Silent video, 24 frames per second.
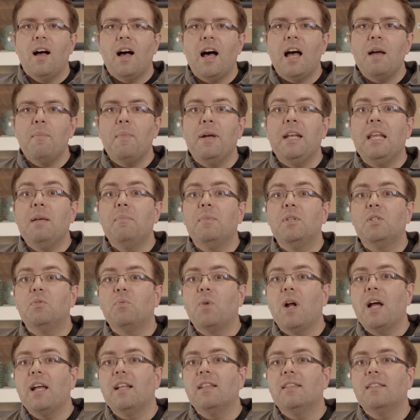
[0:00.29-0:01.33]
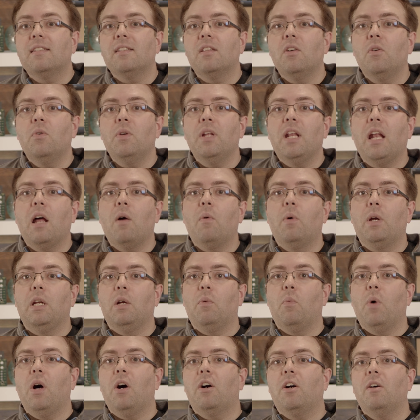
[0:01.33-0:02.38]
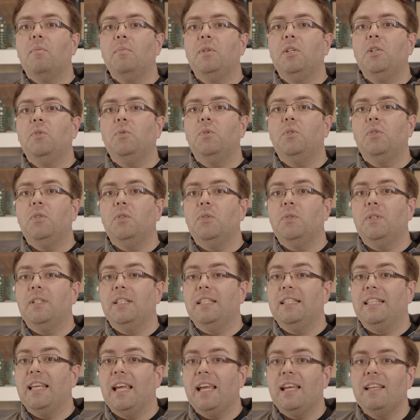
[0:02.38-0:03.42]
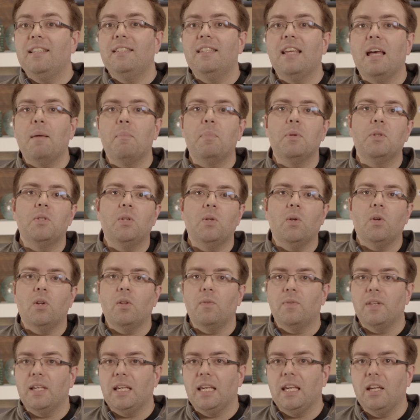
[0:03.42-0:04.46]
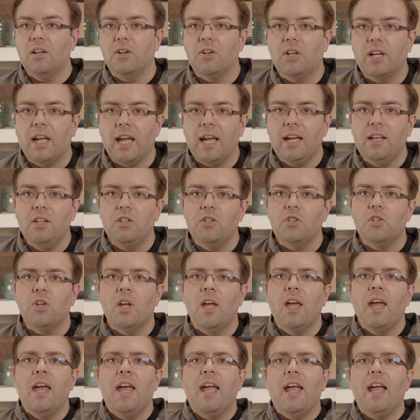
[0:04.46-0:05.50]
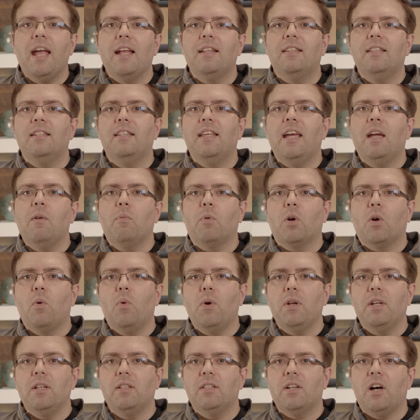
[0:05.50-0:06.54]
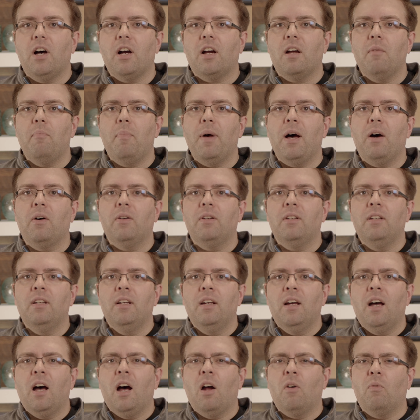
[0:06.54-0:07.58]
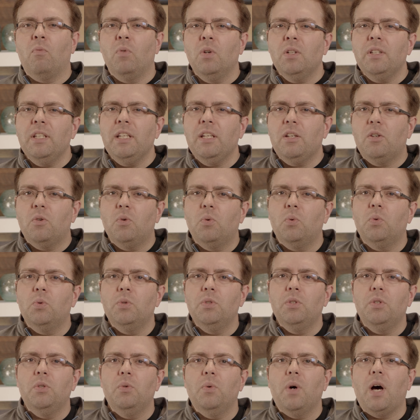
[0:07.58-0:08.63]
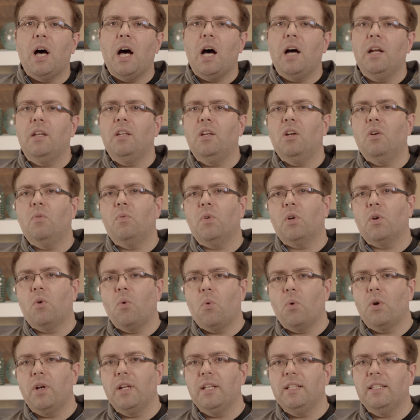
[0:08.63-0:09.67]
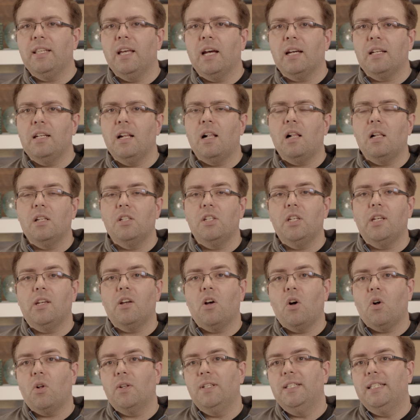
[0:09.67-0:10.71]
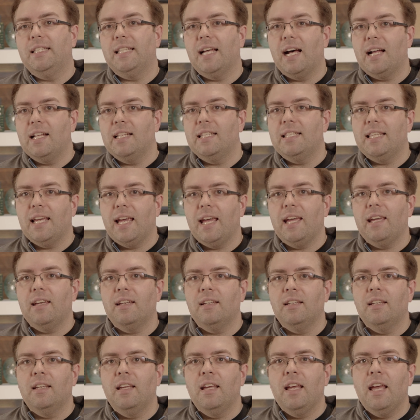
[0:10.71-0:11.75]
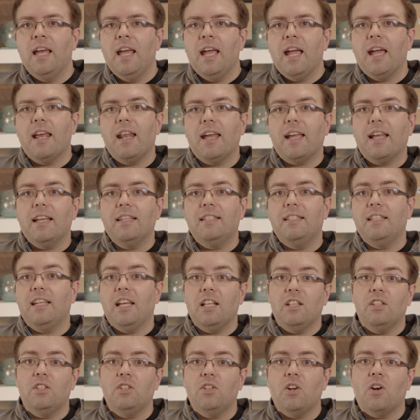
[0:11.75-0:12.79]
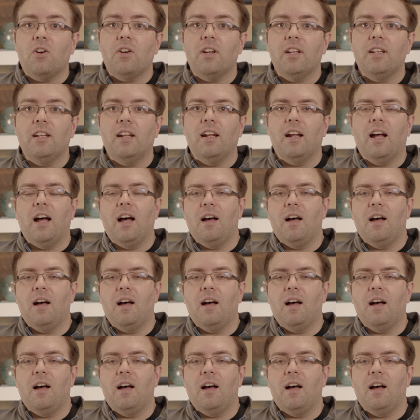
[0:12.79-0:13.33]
Hi, my name is Ryan Sloan, and I want to welcome you to today's episode of The Gear Cage. And today we're going to talk about a really cool new audio recording technology called Dante. And I guess to get started,